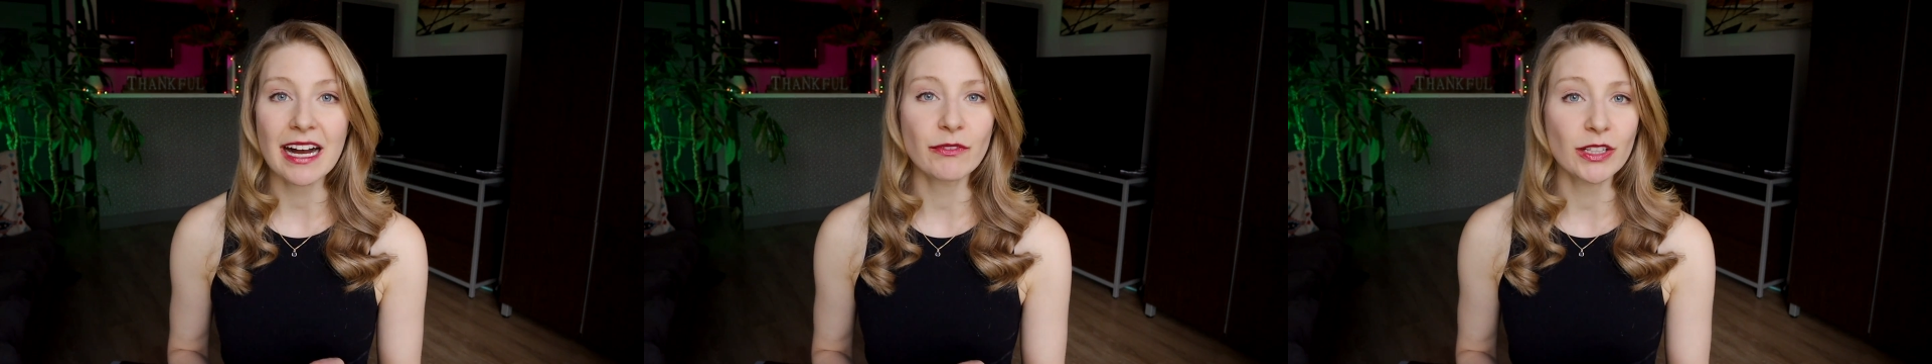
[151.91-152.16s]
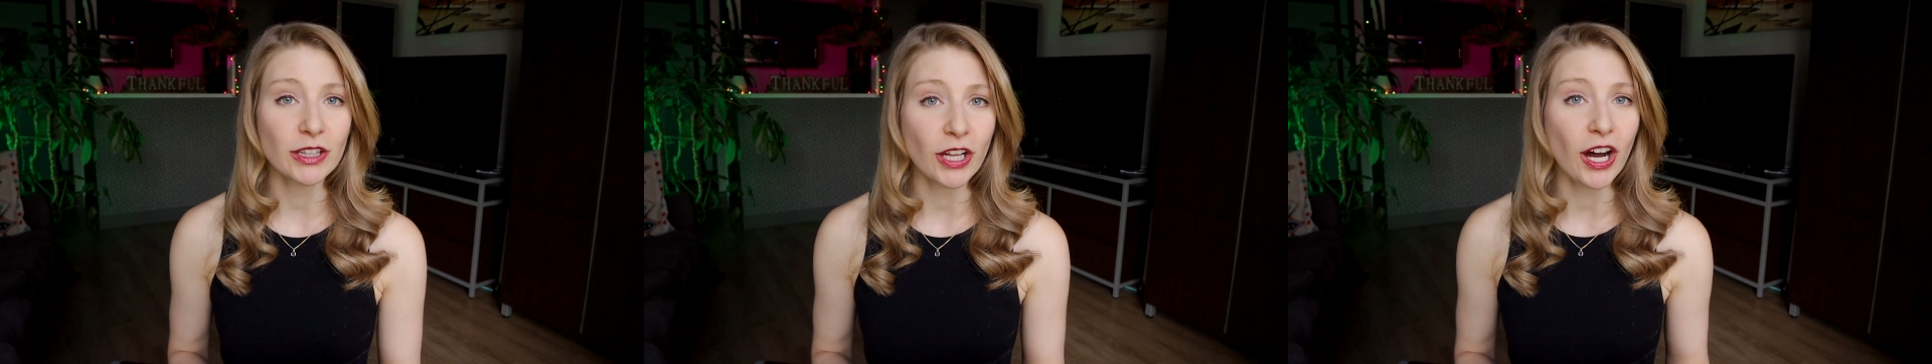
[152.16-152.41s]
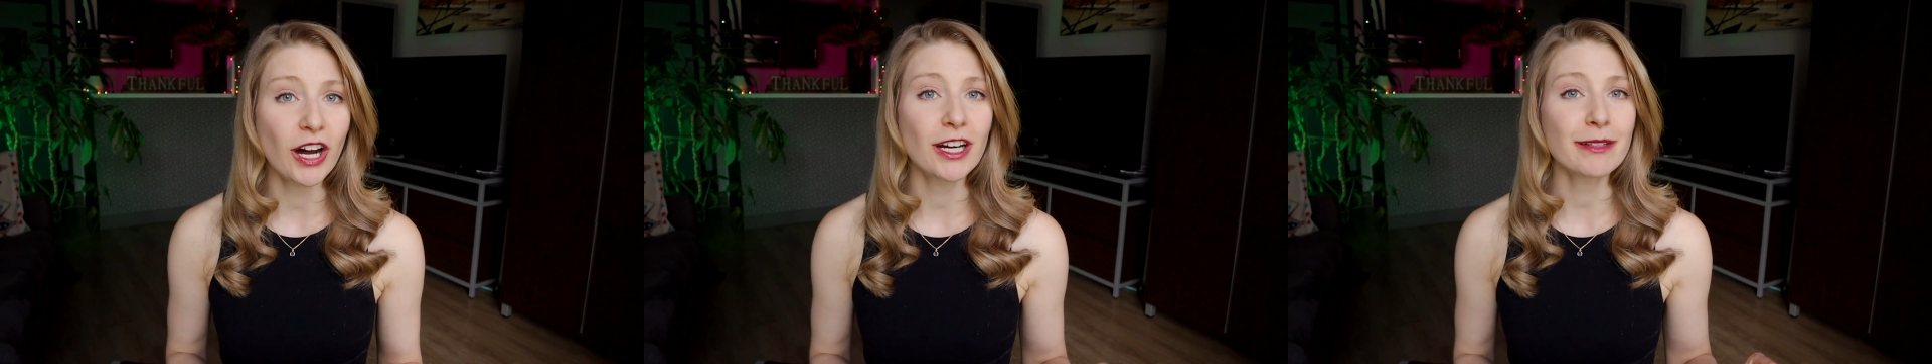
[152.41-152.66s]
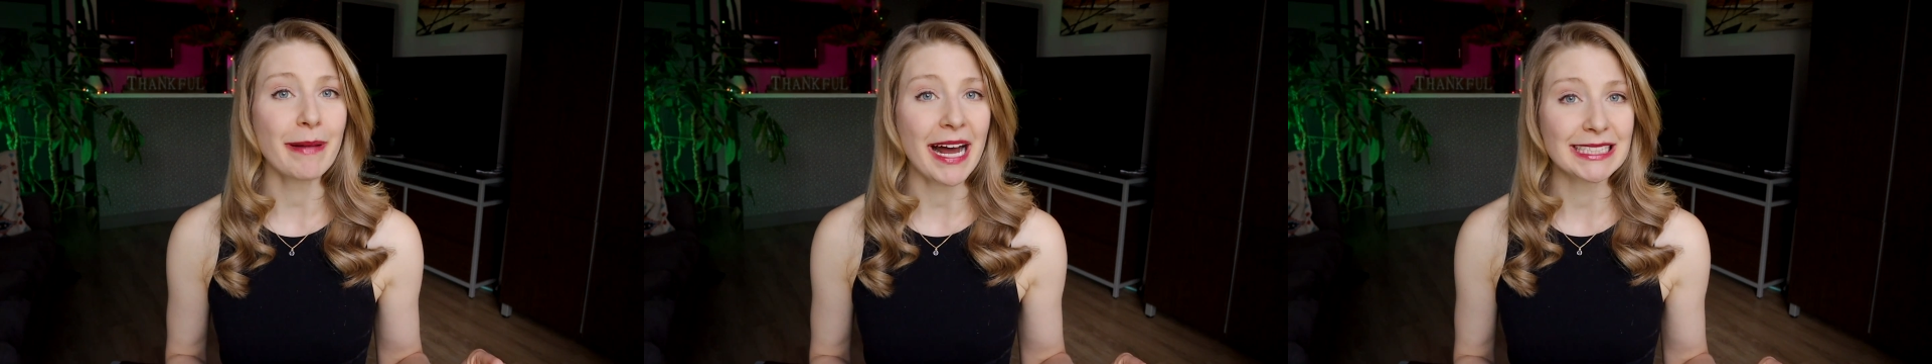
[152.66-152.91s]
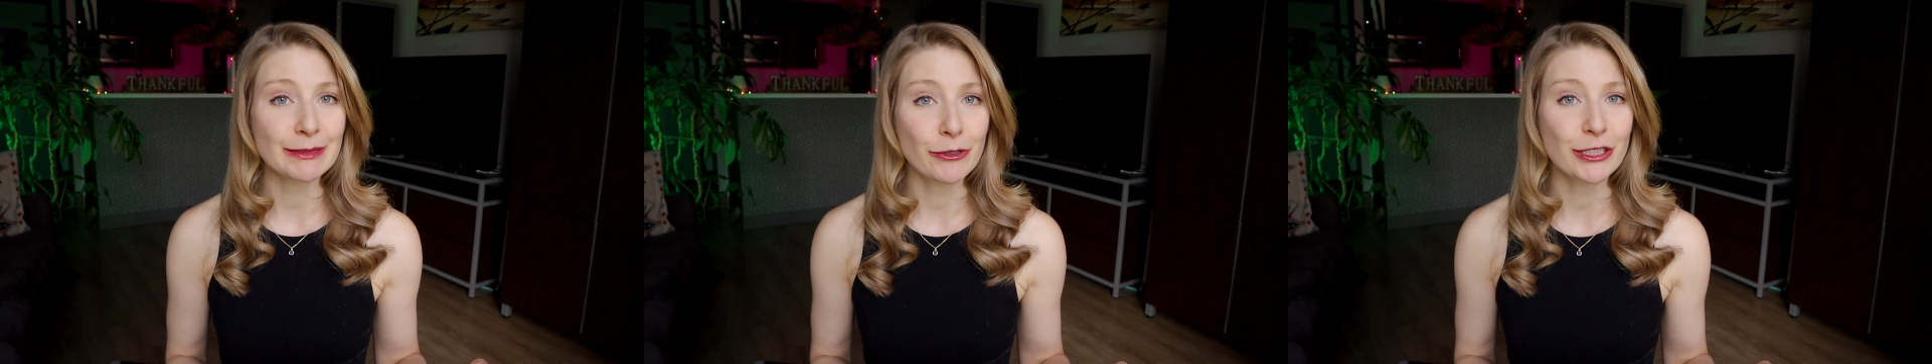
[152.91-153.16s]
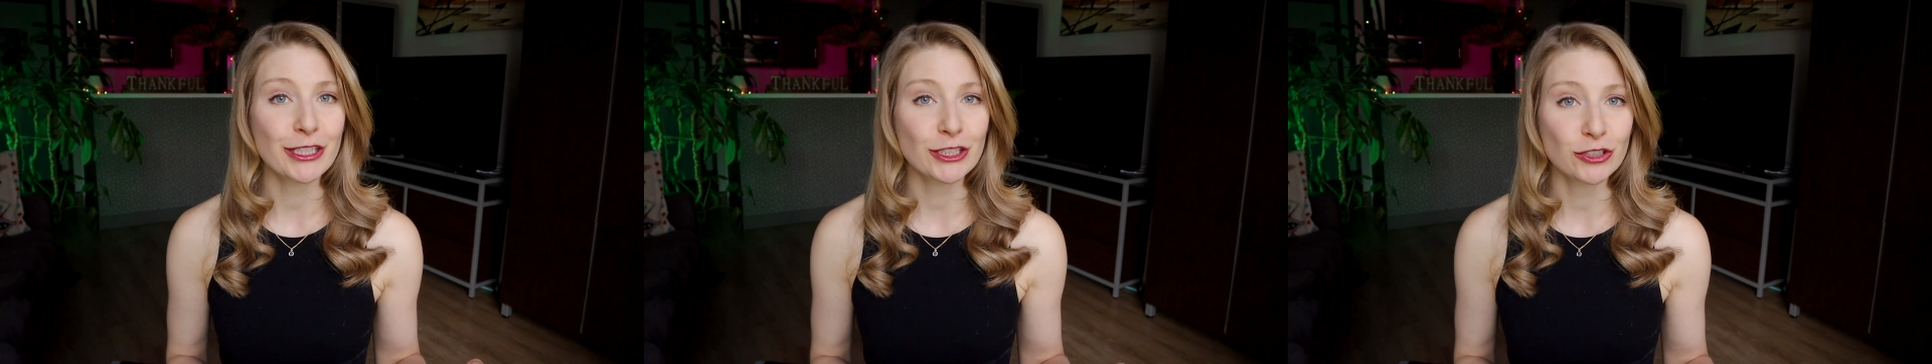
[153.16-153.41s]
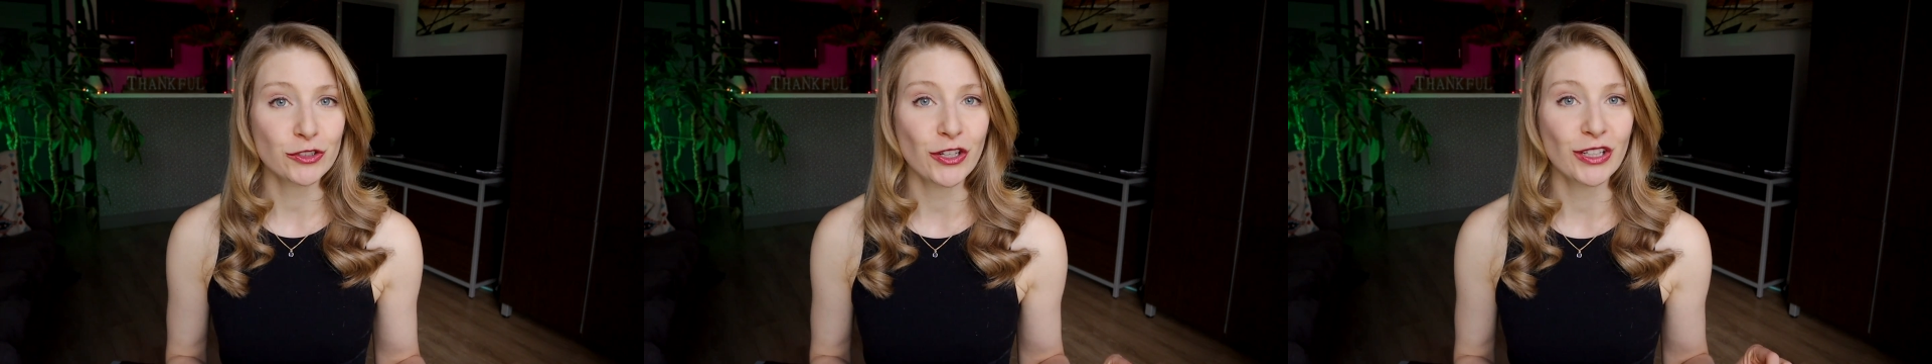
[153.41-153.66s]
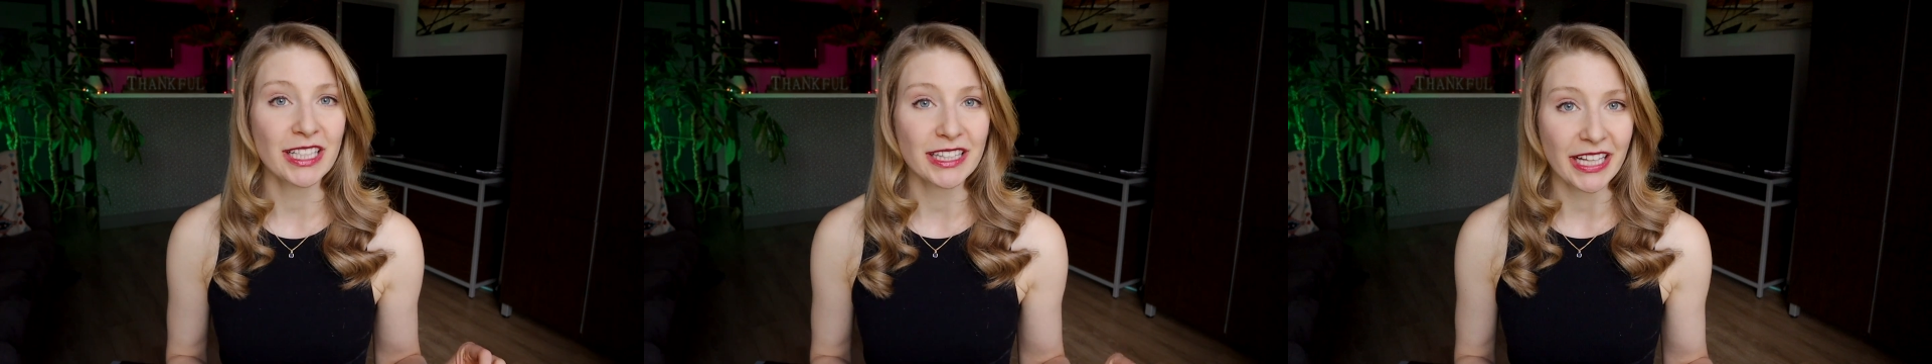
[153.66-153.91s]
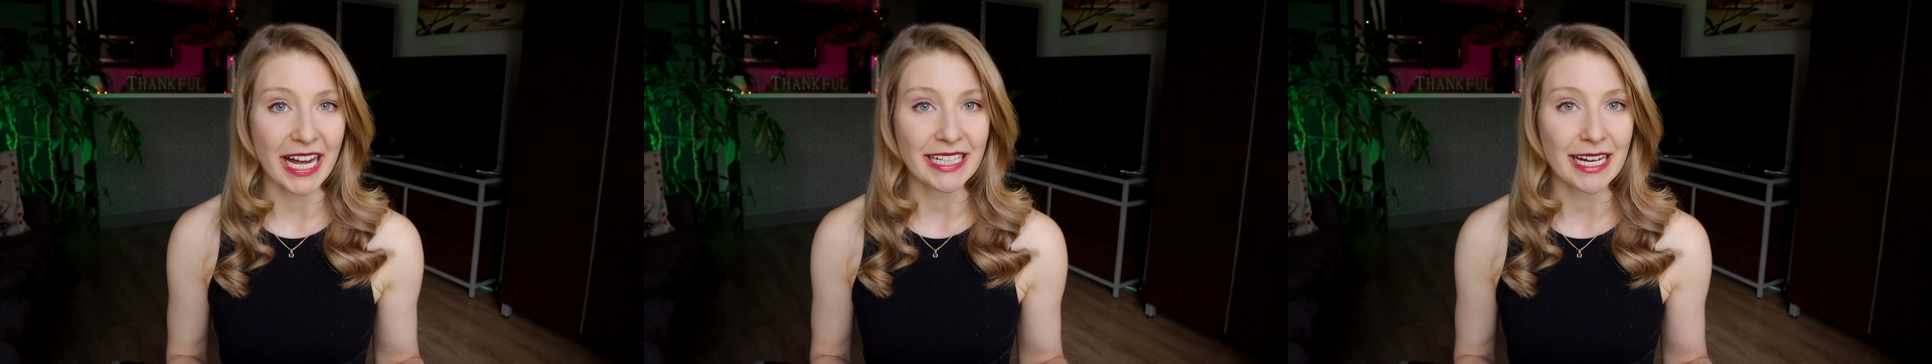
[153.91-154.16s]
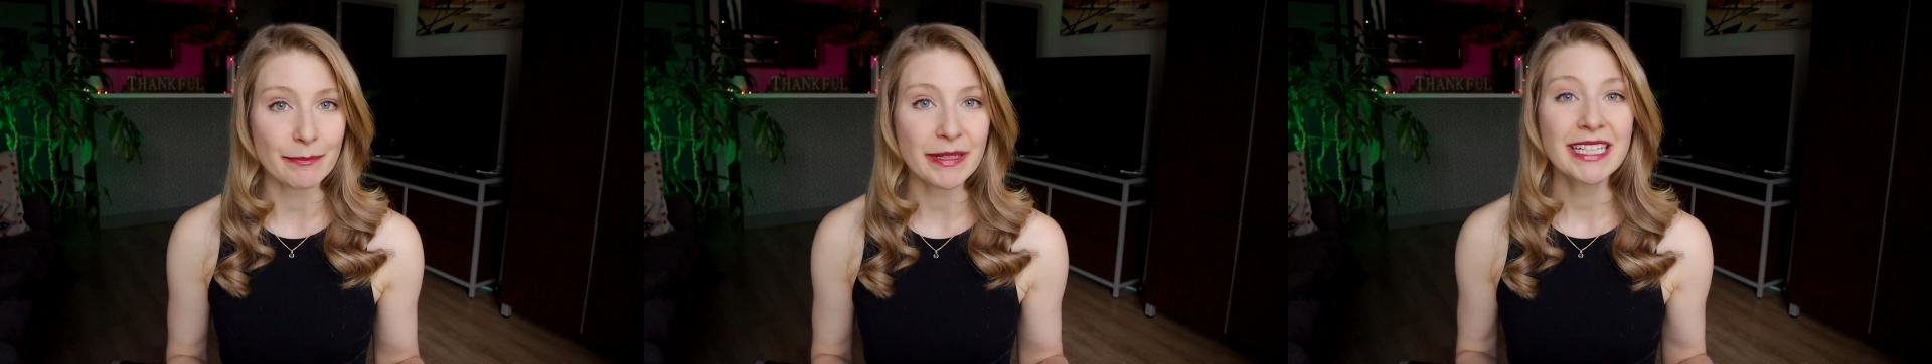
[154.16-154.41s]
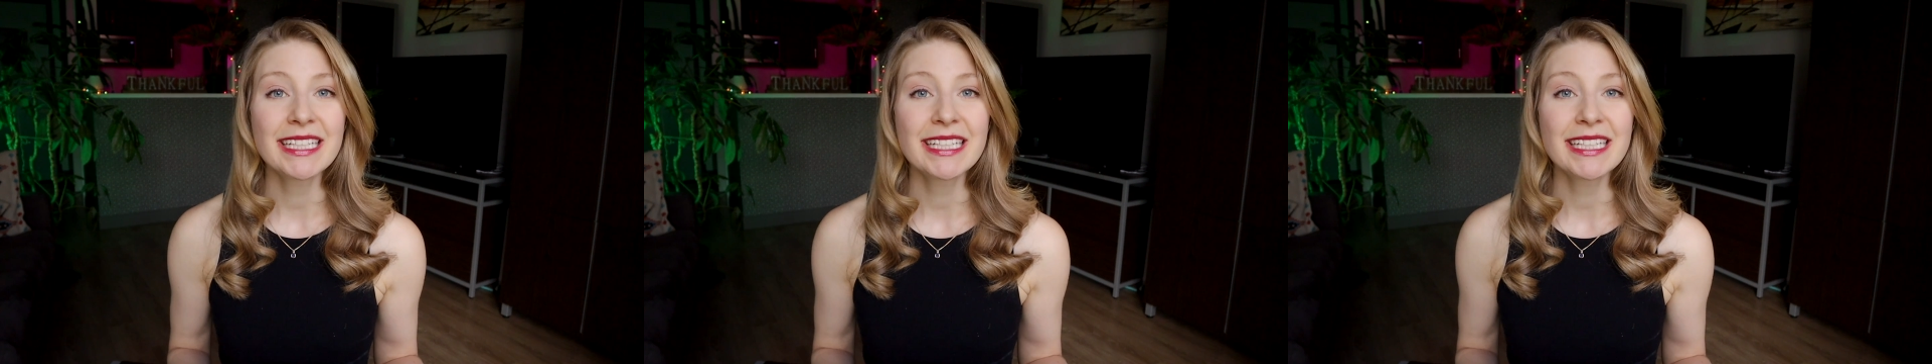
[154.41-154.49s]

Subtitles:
of a long passport control lineup,